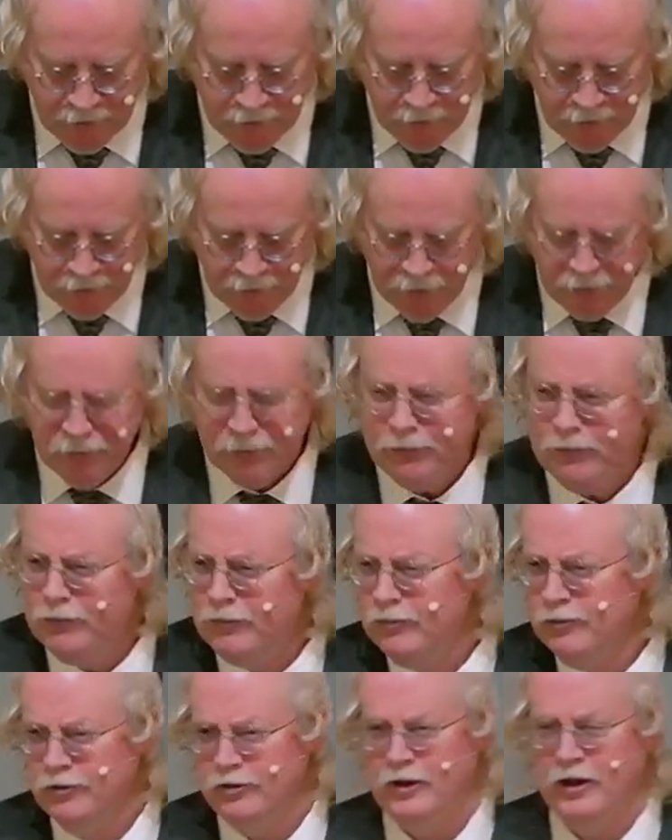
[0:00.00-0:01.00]

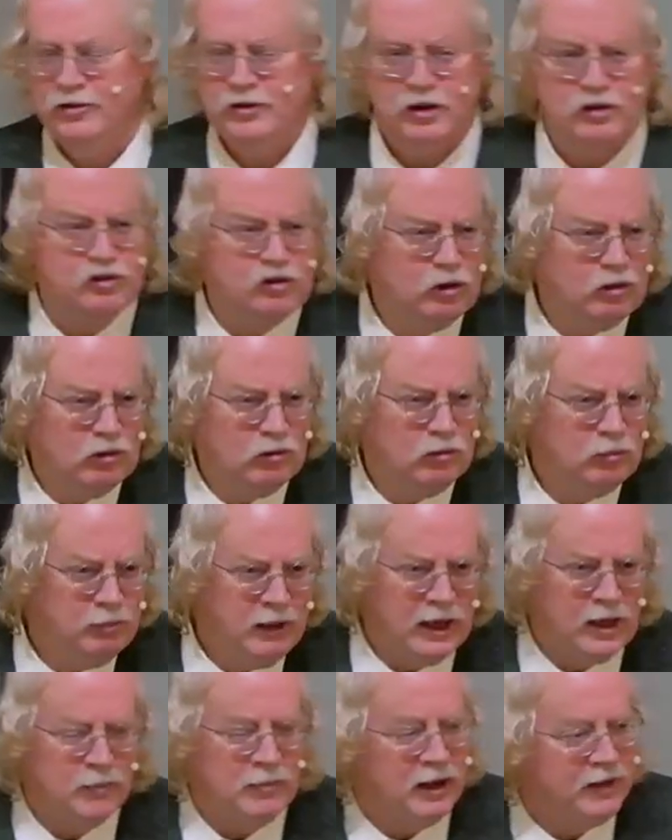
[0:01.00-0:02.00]
Mm, there's nothing so
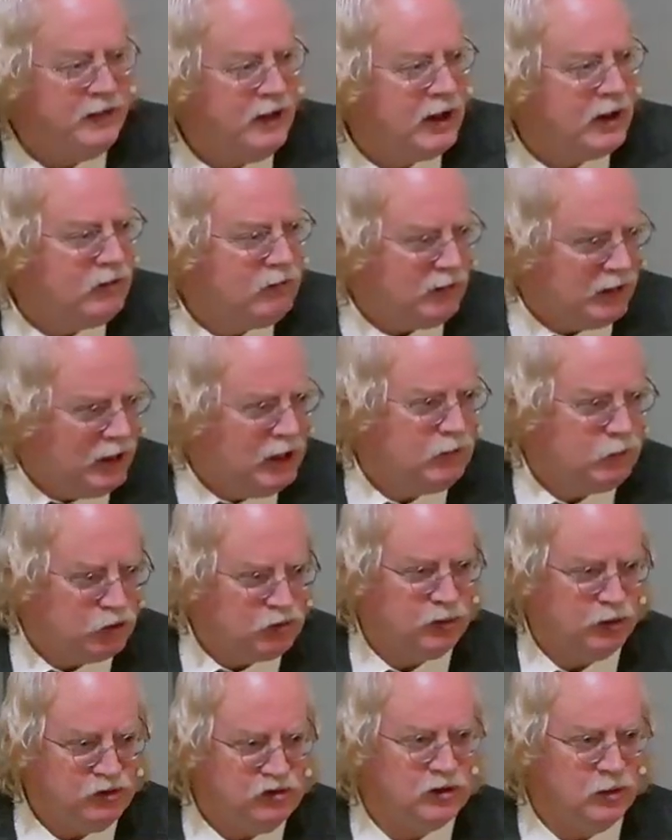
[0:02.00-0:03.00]
bad about that, right? We're
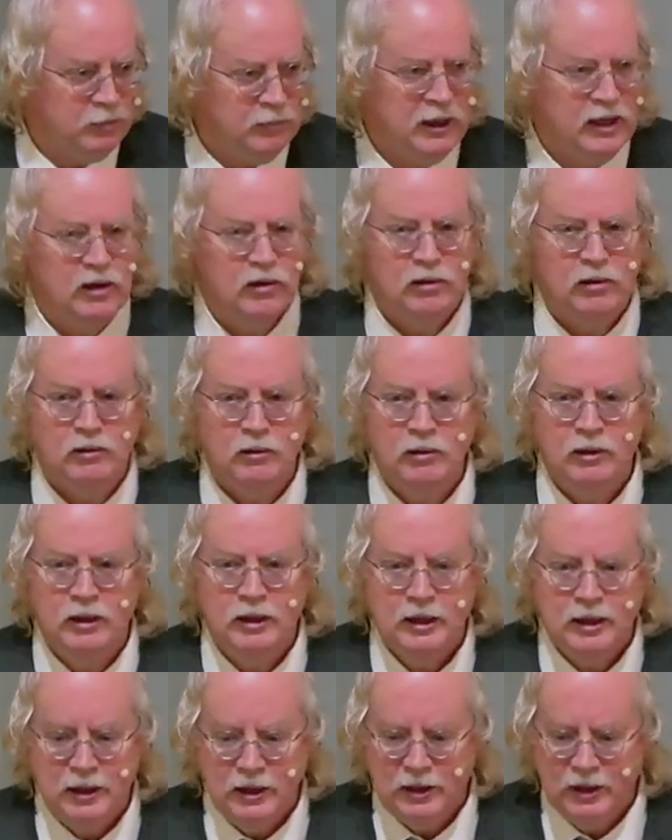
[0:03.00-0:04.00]
supposed to mingle
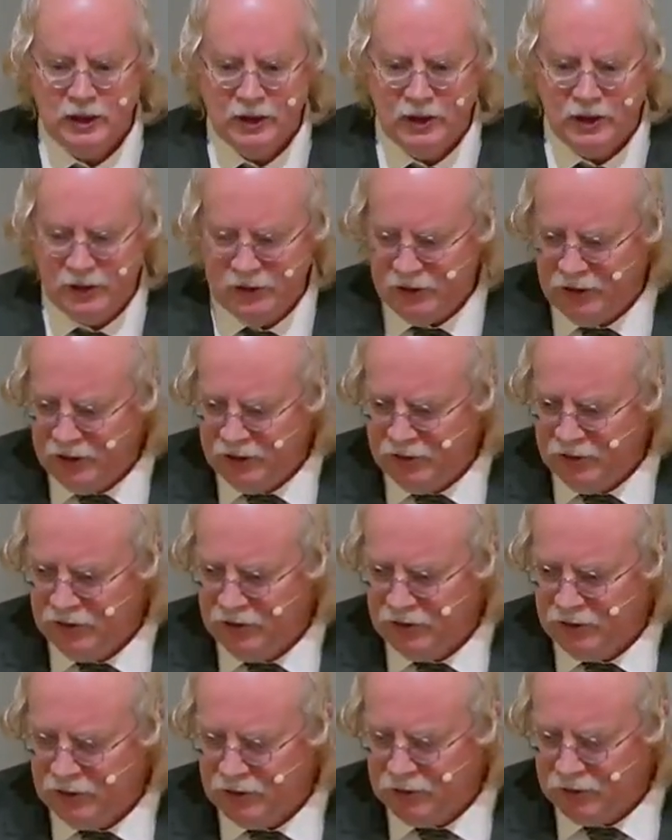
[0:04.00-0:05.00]
and,
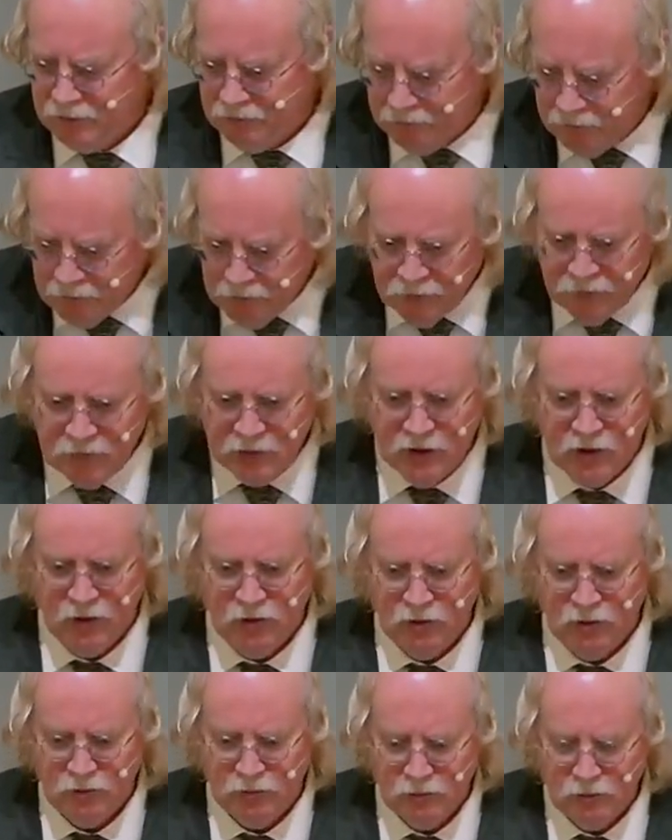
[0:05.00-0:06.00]
uh, you
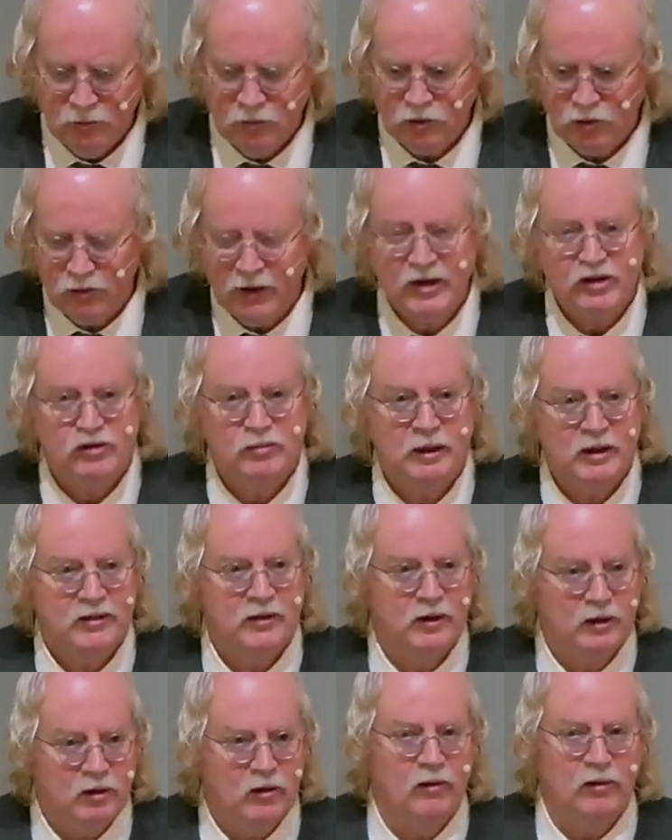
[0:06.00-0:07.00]
know Christ's method
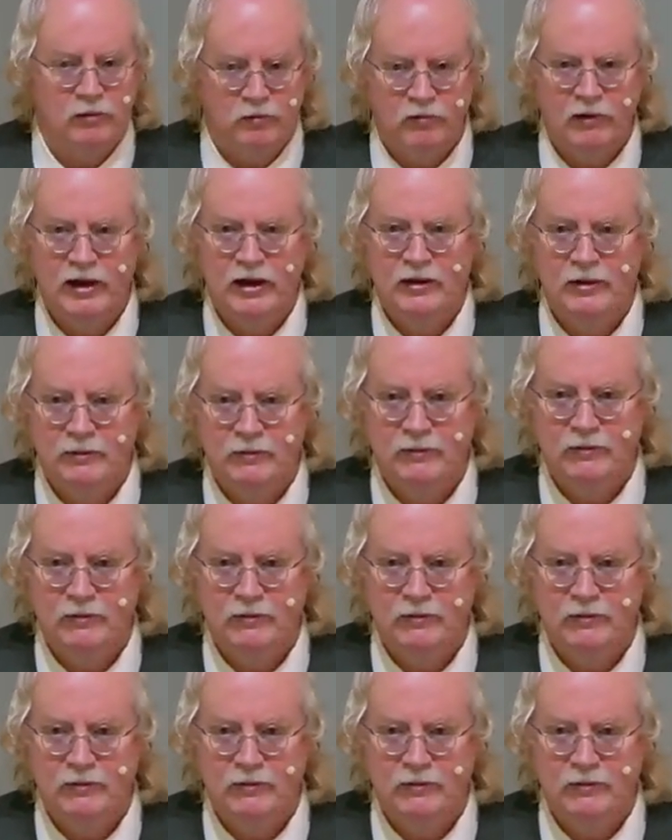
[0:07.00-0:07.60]
alone, right?